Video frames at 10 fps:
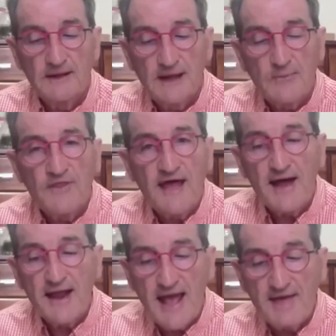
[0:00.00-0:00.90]
Yet
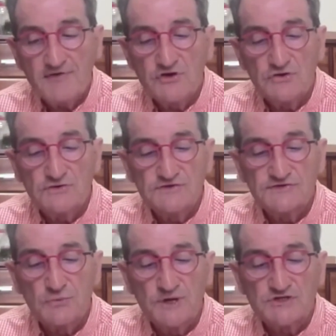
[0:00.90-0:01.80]
without avenues
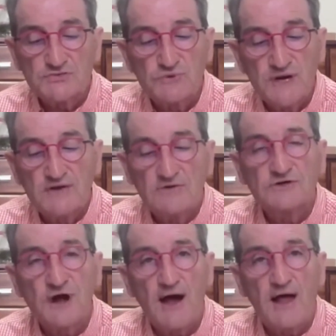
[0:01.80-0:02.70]
through which real
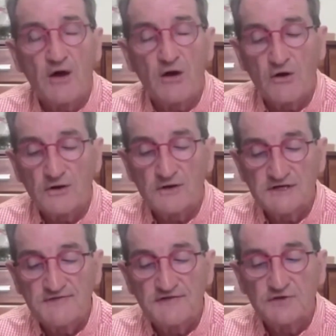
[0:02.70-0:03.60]
dialogue on
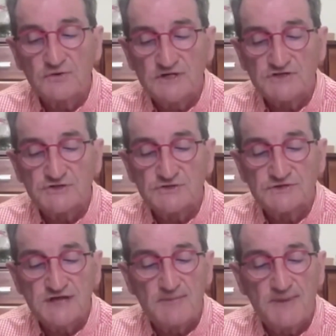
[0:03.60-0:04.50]
difficult issues
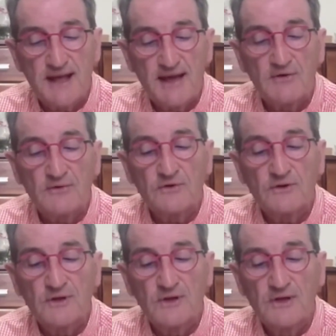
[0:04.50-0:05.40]
can be held,
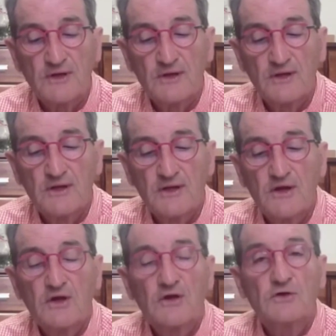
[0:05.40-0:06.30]

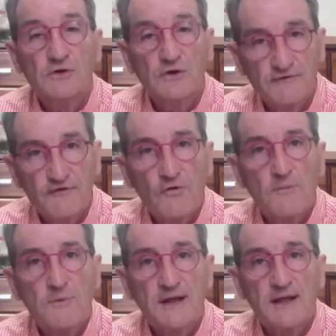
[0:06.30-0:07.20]

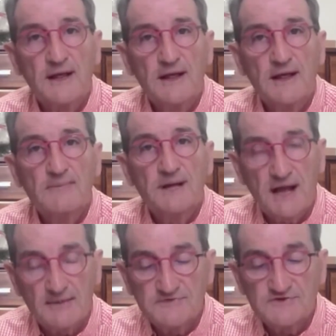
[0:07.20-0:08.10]
uniformity
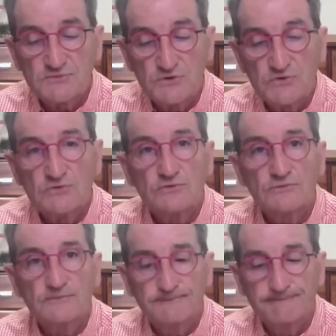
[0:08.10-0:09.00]
becomes the rule.